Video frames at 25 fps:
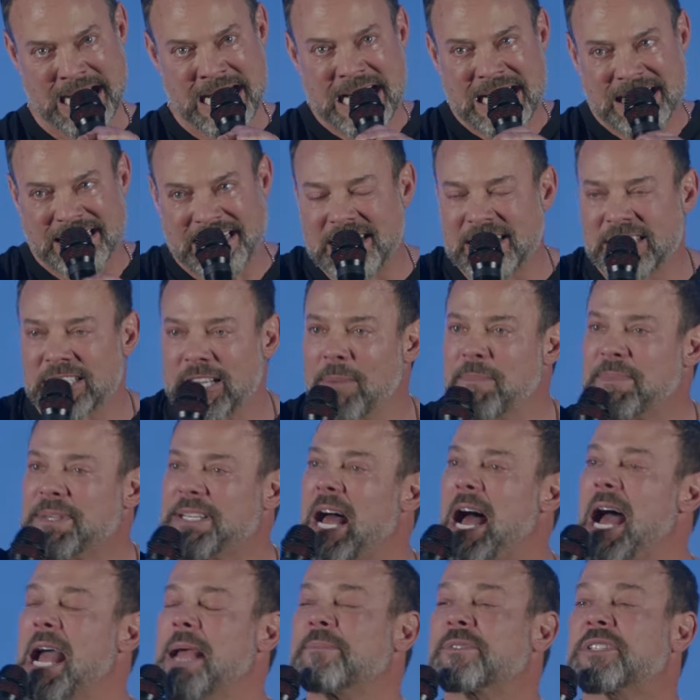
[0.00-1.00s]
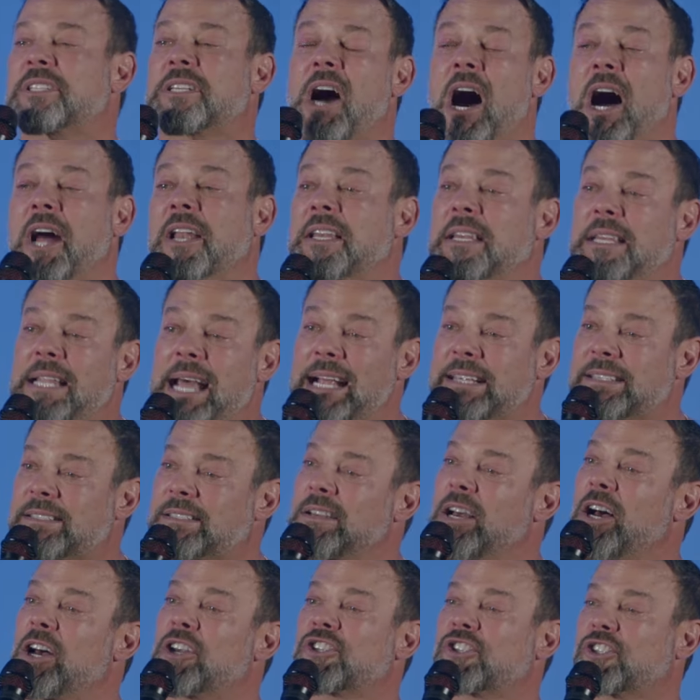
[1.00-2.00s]
See, sometimes God lets
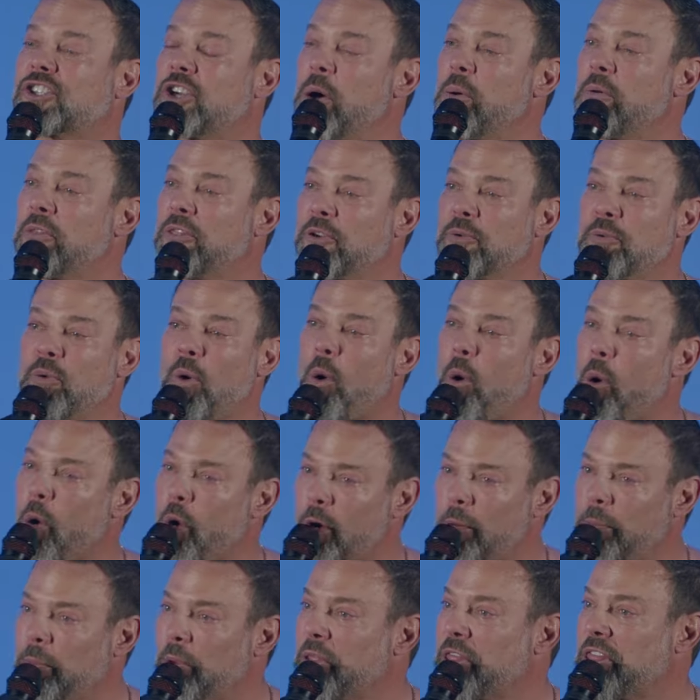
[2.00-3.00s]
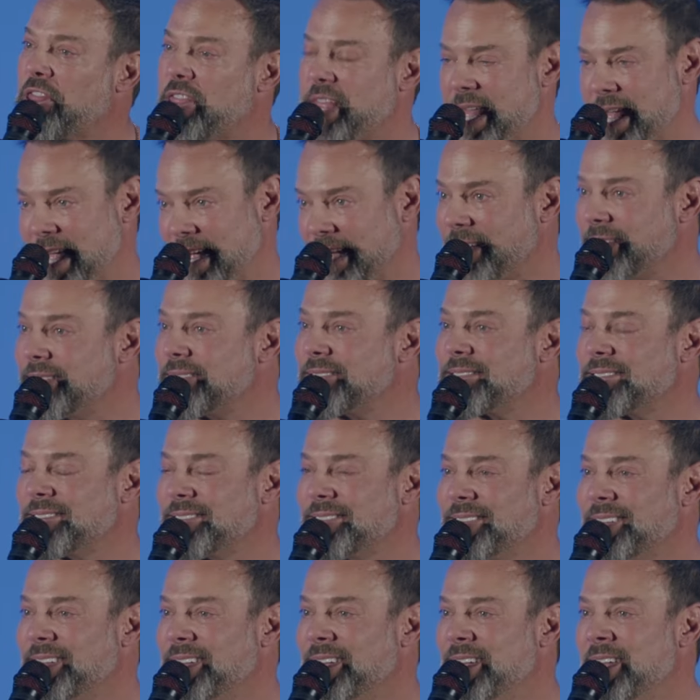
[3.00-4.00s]
us go through horrible things
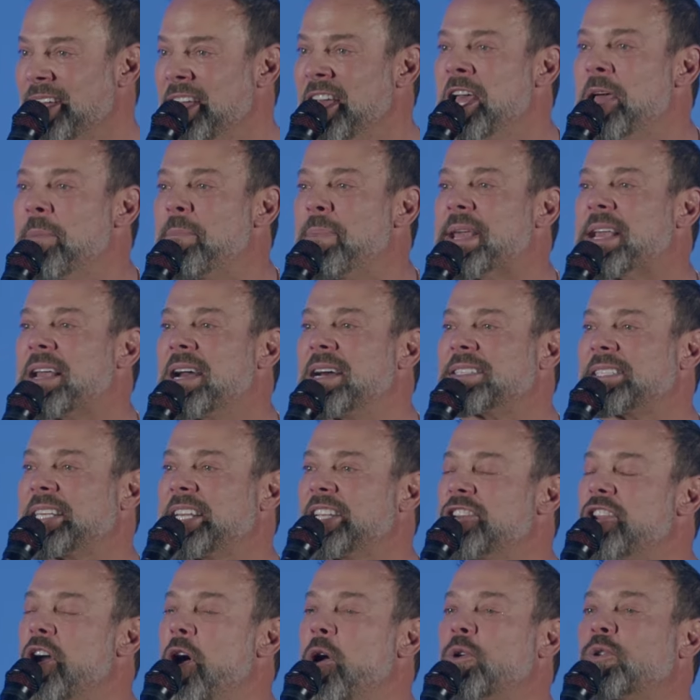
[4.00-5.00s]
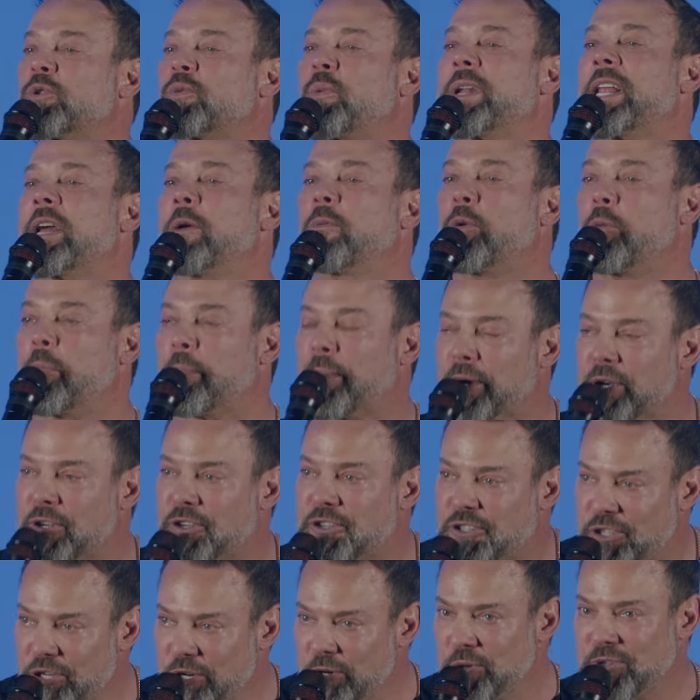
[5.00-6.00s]
because he knows what it will
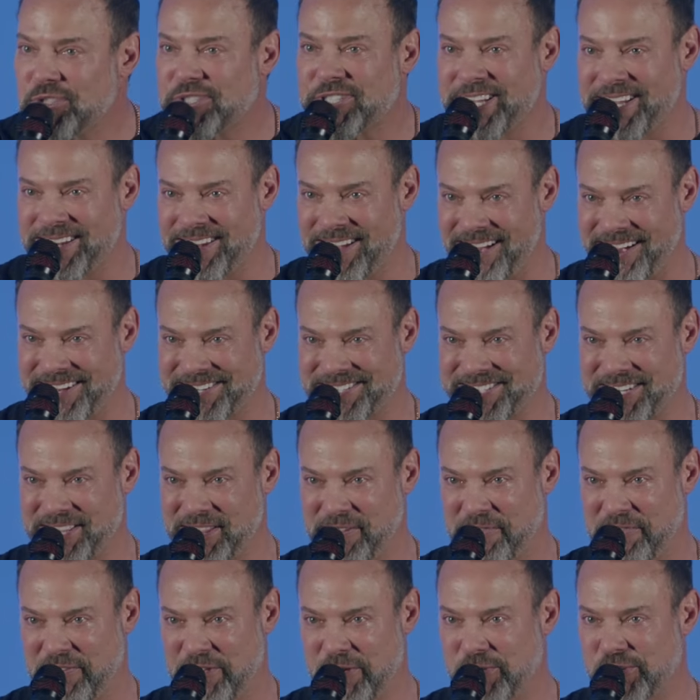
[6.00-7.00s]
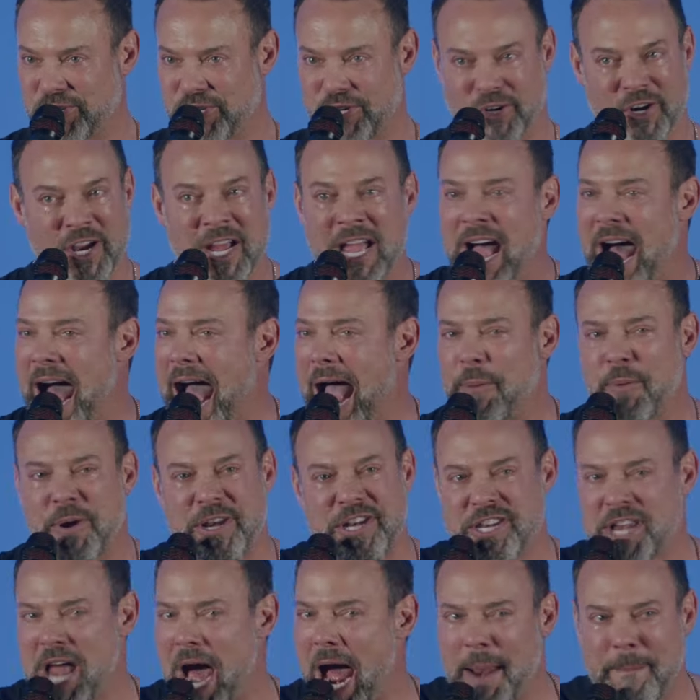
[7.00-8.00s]
produce in us in the future. I would
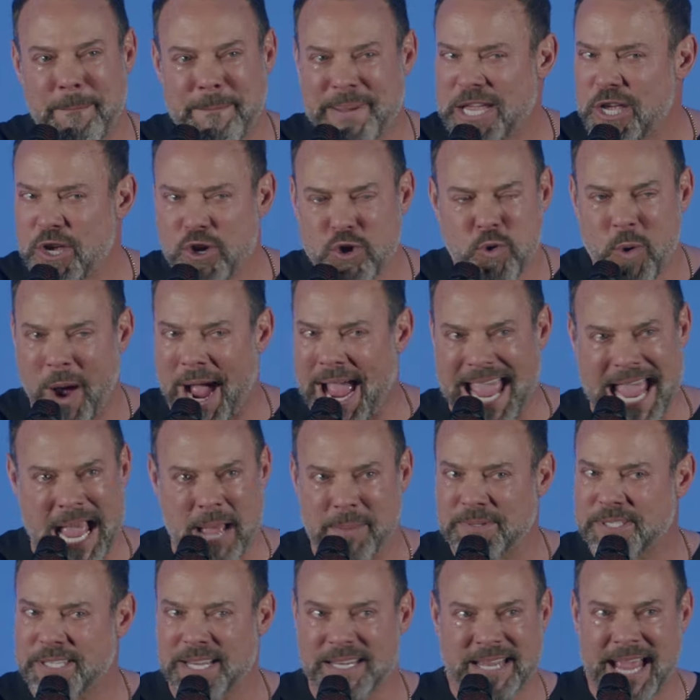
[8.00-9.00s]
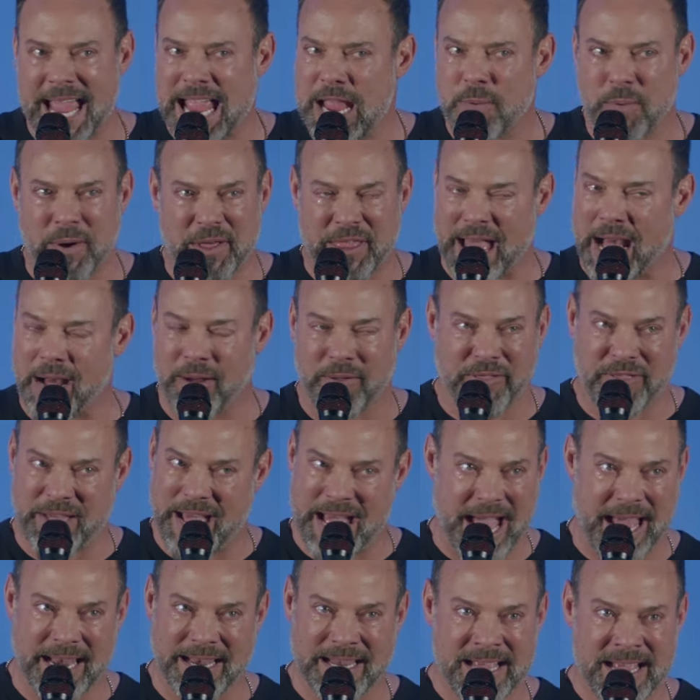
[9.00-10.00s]
not be who I am today without
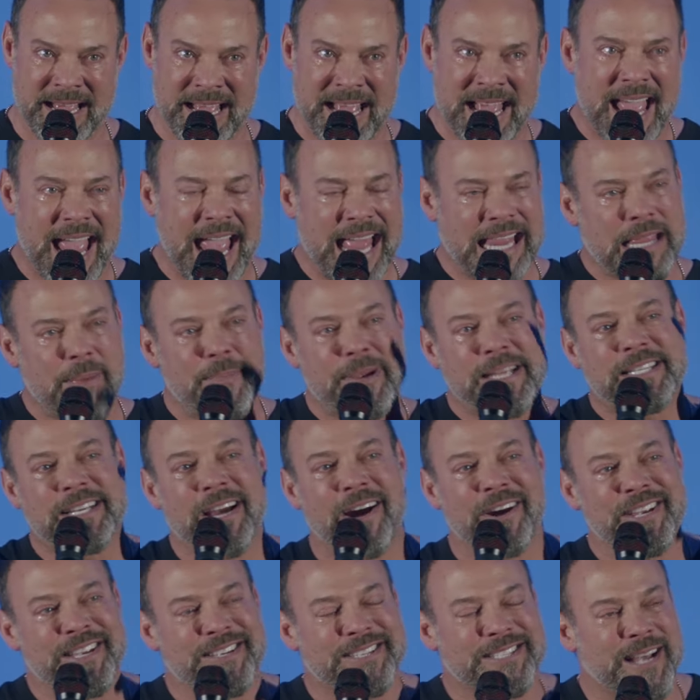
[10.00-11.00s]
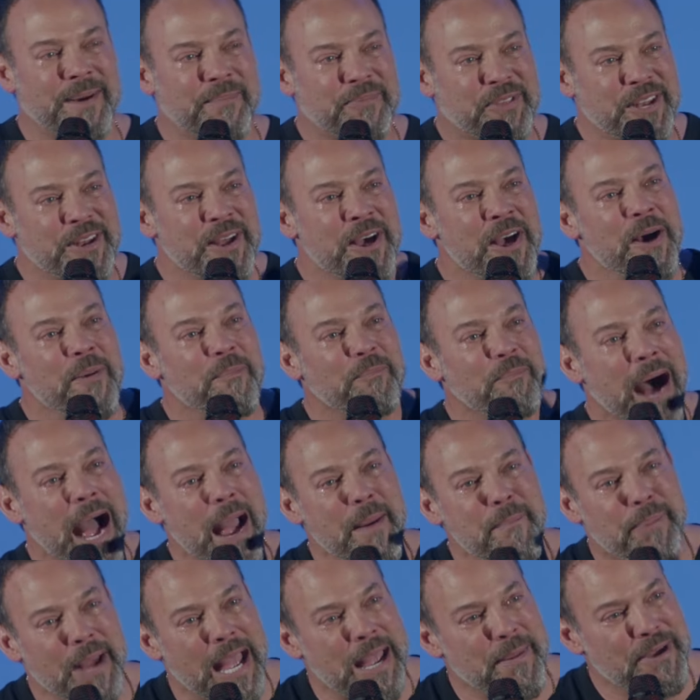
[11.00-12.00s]
that. And let me tell you something my
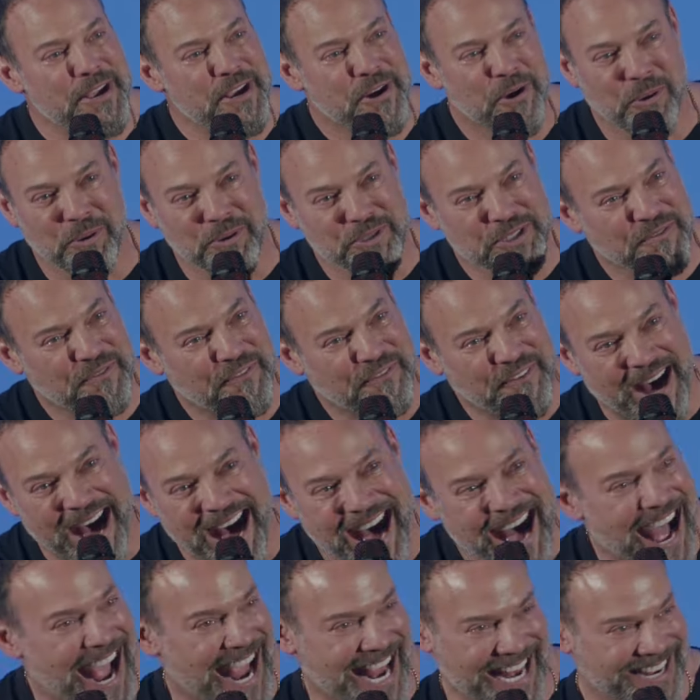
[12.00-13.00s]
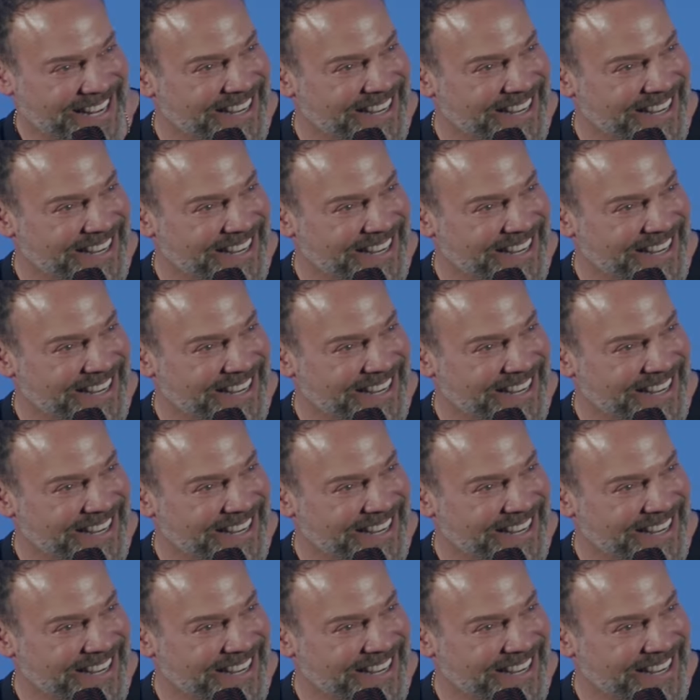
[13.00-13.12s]
baby girl's fine.